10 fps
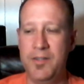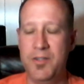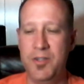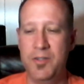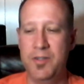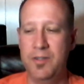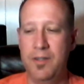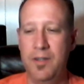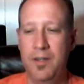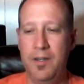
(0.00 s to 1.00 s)
It's
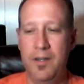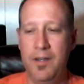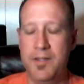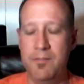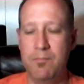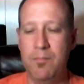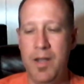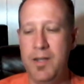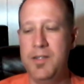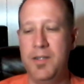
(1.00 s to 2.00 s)

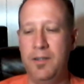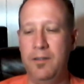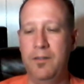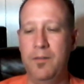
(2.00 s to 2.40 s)
amazing